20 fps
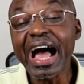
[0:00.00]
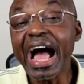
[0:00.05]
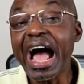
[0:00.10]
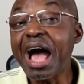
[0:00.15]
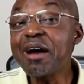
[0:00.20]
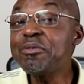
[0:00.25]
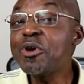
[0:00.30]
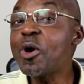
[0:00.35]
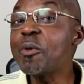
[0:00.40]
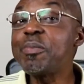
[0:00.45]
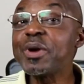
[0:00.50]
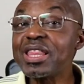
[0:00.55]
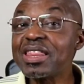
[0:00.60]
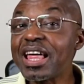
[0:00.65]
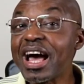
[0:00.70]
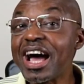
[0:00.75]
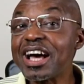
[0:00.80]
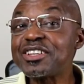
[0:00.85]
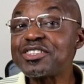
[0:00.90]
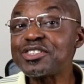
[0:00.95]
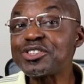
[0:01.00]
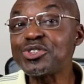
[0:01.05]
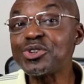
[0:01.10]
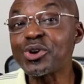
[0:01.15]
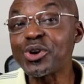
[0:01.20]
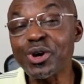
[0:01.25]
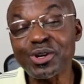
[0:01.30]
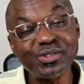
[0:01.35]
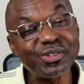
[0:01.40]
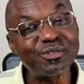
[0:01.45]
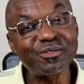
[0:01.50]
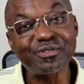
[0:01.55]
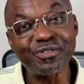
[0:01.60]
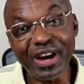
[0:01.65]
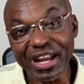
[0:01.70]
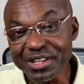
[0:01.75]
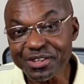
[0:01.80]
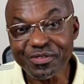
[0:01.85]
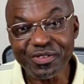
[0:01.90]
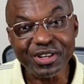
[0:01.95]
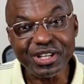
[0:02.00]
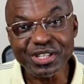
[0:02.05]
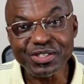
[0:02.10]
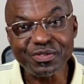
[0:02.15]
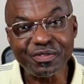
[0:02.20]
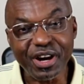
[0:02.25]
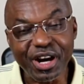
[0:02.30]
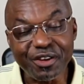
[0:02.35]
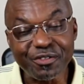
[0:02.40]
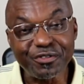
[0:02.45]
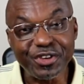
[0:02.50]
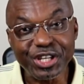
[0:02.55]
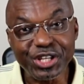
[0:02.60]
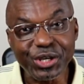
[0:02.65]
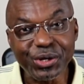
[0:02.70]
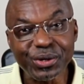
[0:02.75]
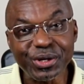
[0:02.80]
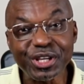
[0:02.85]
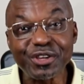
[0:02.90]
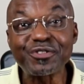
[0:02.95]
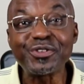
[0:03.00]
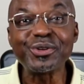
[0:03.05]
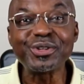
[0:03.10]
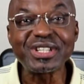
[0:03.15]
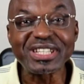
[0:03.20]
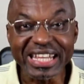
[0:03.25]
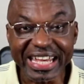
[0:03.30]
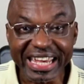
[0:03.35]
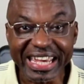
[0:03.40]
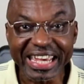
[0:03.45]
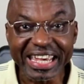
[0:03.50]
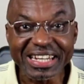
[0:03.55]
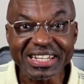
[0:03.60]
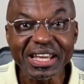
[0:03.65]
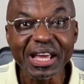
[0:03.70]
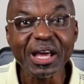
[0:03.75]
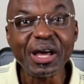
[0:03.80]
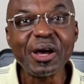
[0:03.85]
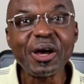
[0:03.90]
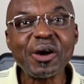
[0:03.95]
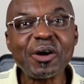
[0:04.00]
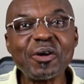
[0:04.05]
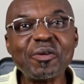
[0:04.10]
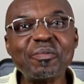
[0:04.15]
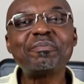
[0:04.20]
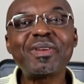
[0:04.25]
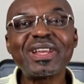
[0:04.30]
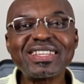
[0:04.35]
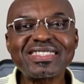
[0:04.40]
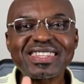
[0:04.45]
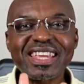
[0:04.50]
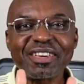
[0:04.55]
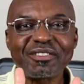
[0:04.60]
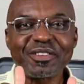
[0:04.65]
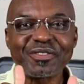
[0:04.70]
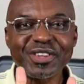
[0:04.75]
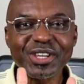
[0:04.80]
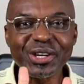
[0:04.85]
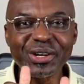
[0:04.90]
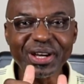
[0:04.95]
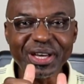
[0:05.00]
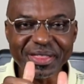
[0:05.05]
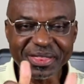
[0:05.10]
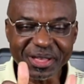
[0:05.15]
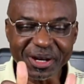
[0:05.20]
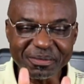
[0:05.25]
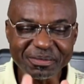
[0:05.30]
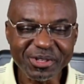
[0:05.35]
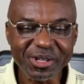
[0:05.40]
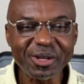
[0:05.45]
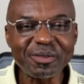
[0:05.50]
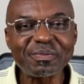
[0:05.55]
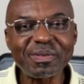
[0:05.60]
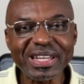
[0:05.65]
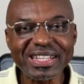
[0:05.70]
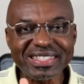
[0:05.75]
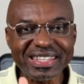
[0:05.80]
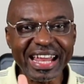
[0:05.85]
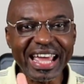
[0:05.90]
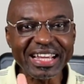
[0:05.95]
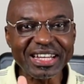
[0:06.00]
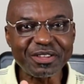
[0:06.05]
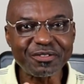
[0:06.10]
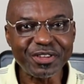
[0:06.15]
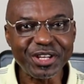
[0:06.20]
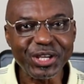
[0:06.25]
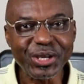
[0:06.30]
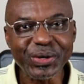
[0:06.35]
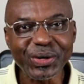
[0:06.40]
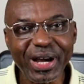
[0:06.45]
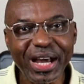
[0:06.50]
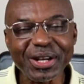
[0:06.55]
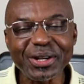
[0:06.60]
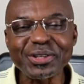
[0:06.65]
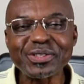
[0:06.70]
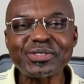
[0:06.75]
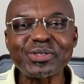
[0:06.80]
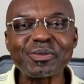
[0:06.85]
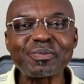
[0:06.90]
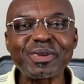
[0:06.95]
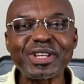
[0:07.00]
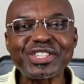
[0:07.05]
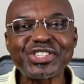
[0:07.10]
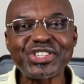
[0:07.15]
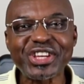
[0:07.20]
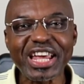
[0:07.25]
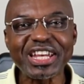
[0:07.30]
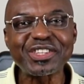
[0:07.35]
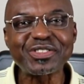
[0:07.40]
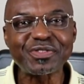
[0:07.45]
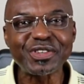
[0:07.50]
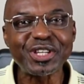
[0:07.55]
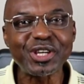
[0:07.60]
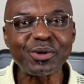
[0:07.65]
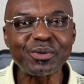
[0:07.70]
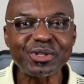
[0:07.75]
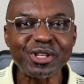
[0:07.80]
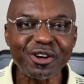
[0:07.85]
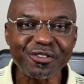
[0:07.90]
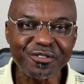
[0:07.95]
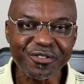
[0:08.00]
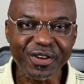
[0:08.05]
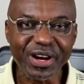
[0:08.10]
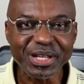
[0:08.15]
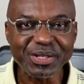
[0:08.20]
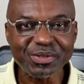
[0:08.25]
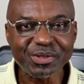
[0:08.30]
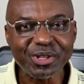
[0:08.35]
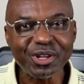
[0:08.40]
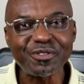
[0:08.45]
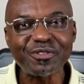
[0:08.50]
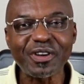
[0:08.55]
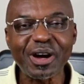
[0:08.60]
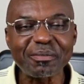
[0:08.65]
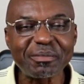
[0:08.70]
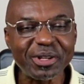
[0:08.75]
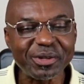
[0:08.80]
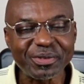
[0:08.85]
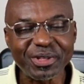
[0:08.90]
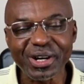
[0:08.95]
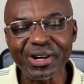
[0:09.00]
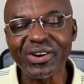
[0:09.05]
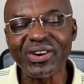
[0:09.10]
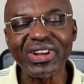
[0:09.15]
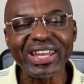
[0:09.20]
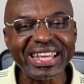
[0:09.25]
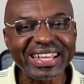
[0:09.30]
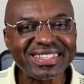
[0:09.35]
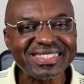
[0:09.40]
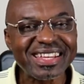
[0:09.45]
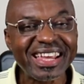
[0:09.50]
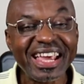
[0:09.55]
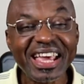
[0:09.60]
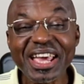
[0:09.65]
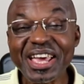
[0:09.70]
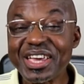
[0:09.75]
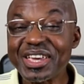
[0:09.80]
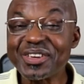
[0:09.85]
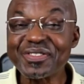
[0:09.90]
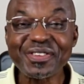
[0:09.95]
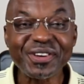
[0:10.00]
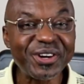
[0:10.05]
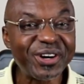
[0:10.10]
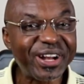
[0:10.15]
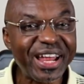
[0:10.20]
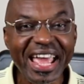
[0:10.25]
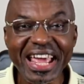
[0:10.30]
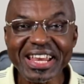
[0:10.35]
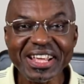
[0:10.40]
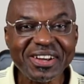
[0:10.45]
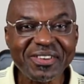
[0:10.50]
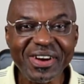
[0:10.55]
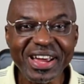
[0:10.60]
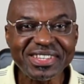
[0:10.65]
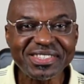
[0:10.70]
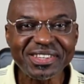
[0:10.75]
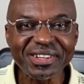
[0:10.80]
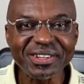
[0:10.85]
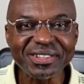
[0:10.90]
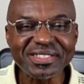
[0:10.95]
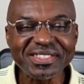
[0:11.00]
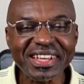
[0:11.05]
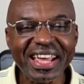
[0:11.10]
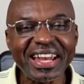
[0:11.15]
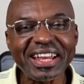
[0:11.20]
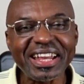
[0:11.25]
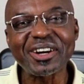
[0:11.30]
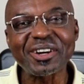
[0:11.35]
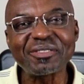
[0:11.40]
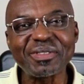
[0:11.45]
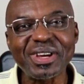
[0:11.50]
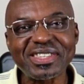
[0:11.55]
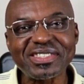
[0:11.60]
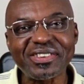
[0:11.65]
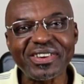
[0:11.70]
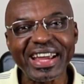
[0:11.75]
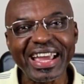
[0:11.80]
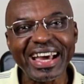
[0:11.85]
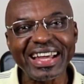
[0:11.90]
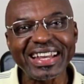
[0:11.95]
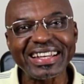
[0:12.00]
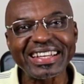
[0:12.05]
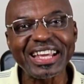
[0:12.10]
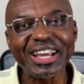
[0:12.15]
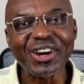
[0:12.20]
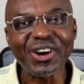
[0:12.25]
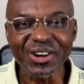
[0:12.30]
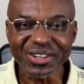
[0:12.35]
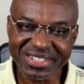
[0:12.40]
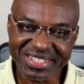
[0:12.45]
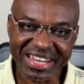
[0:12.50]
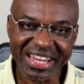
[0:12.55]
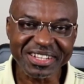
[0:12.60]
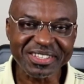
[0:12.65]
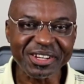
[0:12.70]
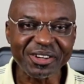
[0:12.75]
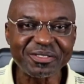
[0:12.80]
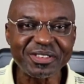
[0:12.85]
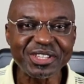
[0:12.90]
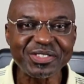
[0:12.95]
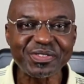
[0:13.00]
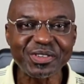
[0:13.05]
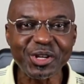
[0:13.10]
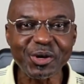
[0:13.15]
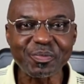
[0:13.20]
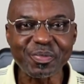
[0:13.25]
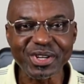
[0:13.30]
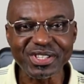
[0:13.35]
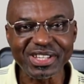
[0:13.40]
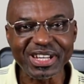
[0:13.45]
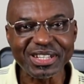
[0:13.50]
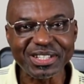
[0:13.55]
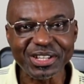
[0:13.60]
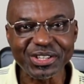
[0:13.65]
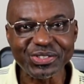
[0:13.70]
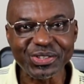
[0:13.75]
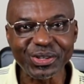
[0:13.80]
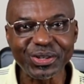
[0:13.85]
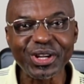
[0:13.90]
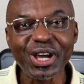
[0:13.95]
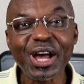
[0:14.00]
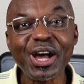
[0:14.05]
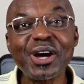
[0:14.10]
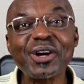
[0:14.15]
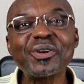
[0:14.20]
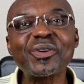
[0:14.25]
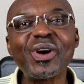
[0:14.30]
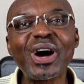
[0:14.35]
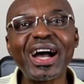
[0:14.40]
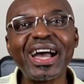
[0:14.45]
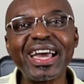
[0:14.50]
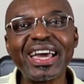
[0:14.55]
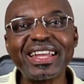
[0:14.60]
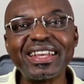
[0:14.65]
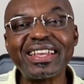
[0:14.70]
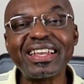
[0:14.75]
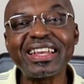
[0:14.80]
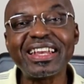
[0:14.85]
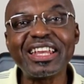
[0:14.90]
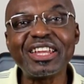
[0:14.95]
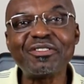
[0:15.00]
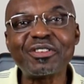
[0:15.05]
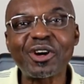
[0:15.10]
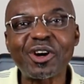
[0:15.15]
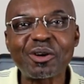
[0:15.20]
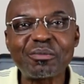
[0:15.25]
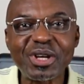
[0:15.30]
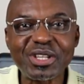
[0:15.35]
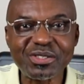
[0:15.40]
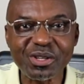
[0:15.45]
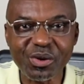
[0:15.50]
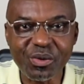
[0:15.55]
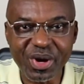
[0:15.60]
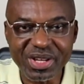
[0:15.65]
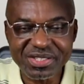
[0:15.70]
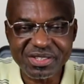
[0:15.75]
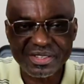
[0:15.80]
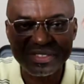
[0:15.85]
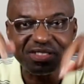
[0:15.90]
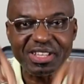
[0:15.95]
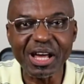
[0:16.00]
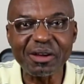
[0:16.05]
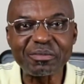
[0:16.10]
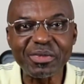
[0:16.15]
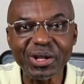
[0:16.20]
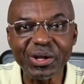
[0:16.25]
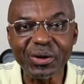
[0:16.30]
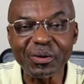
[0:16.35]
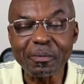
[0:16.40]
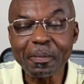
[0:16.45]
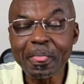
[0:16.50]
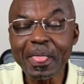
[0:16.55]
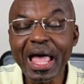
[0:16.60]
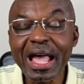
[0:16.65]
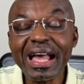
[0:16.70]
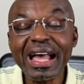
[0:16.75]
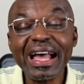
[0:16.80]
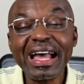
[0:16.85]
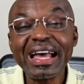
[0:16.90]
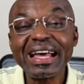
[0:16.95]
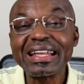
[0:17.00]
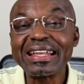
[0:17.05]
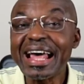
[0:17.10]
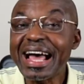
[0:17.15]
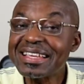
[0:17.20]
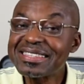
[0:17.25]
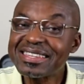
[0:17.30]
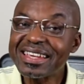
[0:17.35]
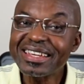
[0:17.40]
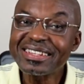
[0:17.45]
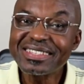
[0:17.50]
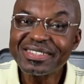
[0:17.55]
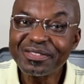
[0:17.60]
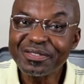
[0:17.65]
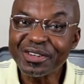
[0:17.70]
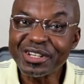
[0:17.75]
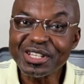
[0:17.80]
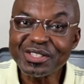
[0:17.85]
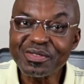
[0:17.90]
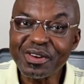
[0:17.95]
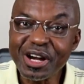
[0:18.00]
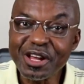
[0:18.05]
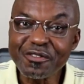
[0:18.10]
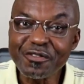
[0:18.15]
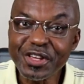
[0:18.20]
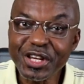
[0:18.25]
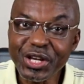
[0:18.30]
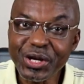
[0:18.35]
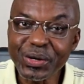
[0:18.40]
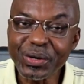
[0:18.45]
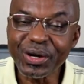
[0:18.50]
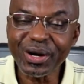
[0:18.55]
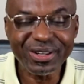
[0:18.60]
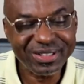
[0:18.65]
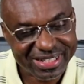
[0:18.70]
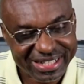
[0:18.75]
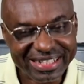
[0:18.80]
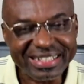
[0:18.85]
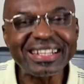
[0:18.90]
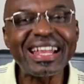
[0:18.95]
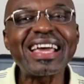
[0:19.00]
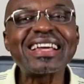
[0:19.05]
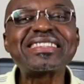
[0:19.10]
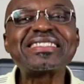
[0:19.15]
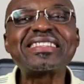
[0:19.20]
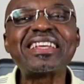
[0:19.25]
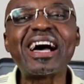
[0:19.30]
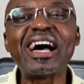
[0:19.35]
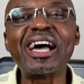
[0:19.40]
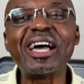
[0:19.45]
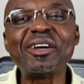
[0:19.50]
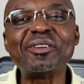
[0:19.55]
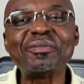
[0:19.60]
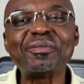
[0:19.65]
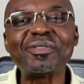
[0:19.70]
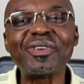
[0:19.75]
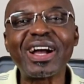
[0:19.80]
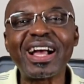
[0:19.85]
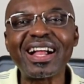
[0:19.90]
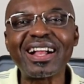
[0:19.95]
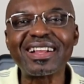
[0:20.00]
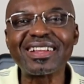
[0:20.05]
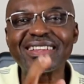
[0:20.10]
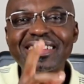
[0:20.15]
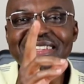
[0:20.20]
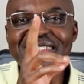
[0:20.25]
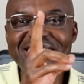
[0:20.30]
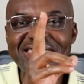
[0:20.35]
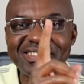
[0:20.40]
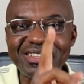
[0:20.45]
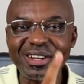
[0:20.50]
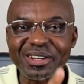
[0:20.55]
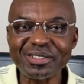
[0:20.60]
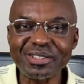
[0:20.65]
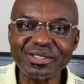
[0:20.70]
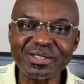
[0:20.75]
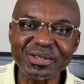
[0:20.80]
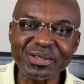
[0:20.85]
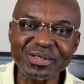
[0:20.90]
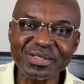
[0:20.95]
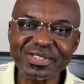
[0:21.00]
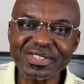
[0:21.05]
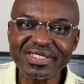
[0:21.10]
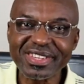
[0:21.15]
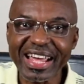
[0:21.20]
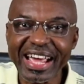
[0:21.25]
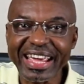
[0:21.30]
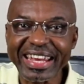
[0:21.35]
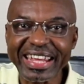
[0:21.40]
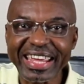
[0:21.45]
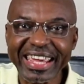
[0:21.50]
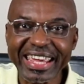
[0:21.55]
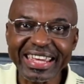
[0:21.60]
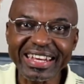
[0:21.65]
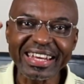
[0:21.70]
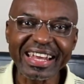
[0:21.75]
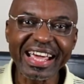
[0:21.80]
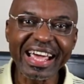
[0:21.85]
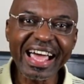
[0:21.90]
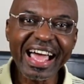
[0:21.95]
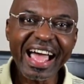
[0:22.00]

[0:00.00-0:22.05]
I'm hoping that you got some value from this very video. If you did, please give the video a thumbs up, please like the video, and also please share this video with your friends, with your family, with your colleagues. If you got any questions, comments regarding the content of this video presentation, go ahead, leave your comments or questions down below. That's it for this very video. Until next time, well, this is Dr. Joe signing